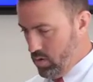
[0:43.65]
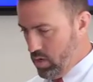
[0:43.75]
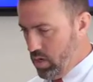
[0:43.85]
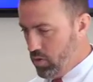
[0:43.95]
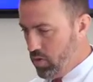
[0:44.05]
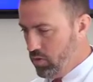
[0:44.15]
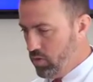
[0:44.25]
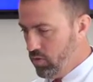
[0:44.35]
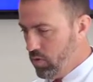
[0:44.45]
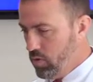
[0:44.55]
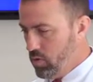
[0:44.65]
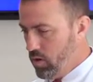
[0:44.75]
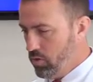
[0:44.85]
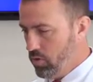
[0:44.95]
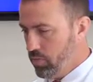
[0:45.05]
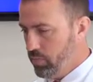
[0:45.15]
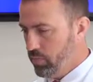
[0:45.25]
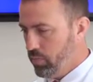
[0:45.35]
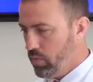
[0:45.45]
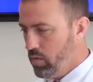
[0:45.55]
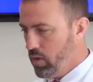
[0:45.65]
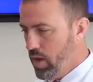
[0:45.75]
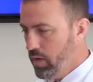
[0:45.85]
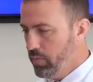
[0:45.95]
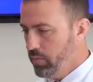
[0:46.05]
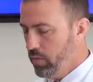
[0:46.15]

Any question is a good question. Okay,